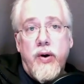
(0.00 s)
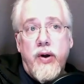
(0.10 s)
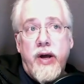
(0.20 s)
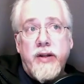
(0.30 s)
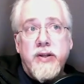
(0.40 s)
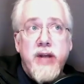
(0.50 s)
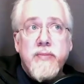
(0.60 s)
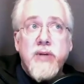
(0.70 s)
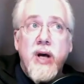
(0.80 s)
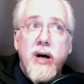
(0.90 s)
at the
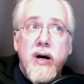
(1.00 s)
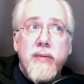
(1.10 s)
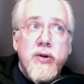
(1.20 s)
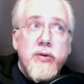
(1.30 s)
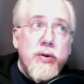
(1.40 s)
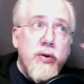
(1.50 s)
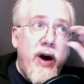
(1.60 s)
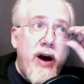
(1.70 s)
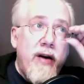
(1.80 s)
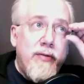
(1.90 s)
same time, you
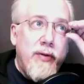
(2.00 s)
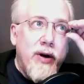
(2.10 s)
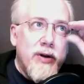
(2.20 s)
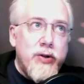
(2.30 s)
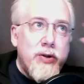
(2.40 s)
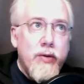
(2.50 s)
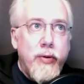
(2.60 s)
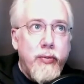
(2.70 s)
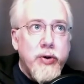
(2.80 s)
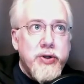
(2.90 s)
have a certain
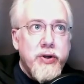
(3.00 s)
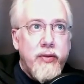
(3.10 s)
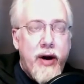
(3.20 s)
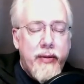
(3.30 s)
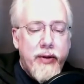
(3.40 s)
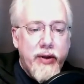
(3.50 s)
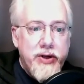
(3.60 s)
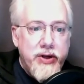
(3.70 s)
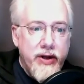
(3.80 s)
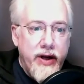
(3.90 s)
proportion of the
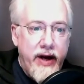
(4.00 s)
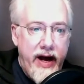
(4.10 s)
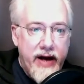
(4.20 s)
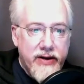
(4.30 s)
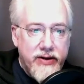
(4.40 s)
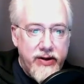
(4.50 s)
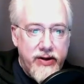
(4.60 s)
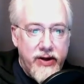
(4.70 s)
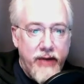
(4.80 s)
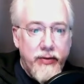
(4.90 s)
population that has
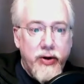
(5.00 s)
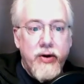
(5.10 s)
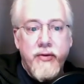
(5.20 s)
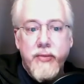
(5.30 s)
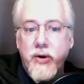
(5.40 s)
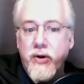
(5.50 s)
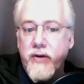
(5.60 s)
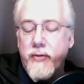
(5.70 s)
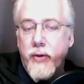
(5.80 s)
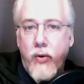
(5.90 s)
some degree of immunity
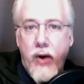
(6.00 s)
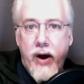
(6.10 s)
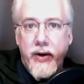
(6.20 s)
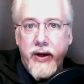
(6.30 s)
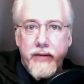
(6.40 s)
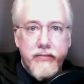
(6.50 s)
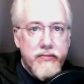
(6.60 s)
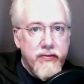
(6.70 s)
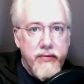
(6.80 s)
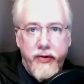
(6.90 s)
from acquiring
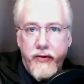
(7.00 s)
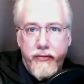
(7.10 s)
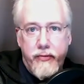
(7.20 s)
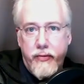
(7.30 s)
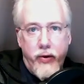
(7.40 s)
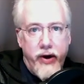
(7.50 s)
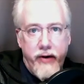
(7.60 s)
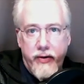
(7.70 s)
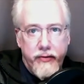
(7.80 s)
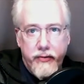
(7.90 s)
the
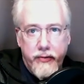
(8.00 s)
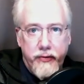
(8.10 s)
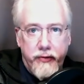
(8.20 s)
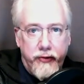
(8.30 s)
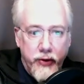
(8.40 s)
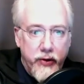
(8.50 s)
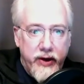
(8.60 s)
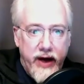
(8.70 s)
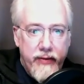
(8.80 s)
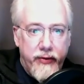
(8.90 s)
whatever flu
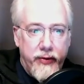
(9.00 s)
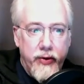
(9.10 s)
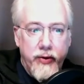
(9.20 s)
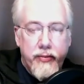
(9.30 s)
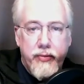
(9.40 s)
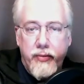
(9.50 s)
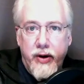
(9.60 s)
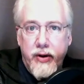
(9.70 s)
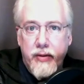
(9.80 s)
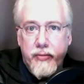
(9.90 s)
came through
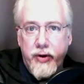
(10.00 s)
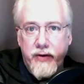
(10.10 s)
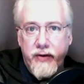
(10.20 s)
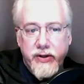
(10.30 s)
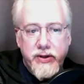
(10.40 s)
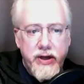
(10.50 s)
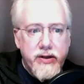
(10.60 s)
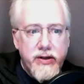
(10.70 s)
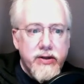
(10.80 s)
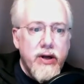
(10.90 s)
in previous
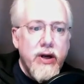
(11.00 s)
seasons.